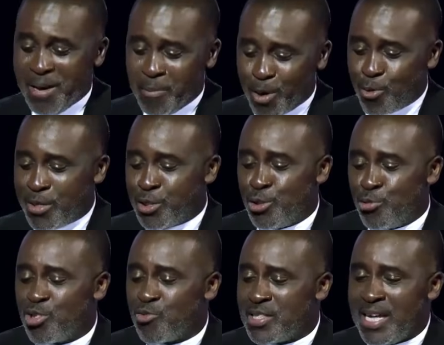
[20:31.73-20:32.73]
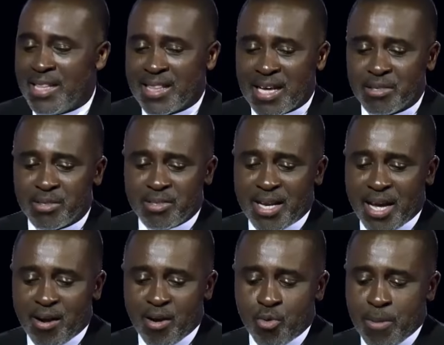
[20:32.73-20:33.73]
But question two is for 10,000
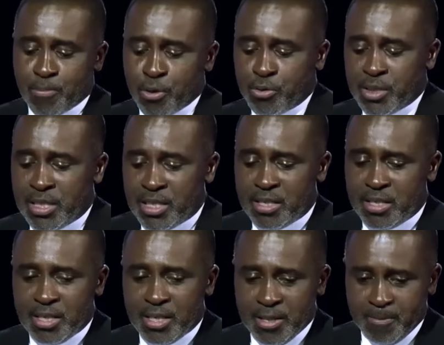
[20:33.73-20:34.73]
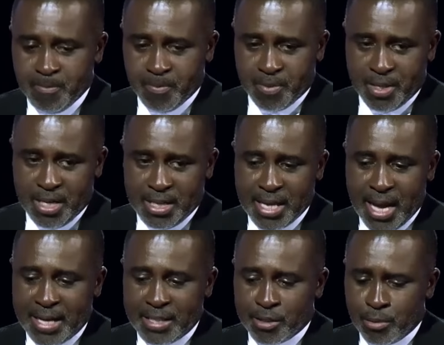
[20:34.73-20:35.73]
naira. We proceed. Let's
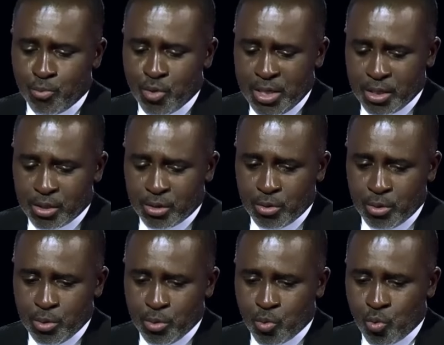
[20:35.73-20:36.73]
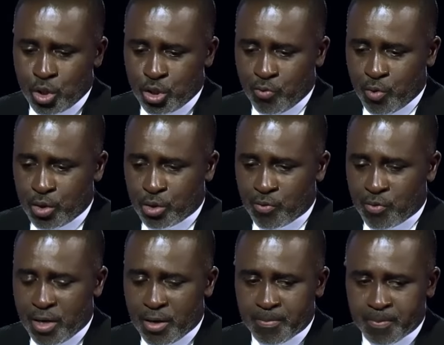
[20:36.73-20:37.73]
add some winnings to what you've won so far.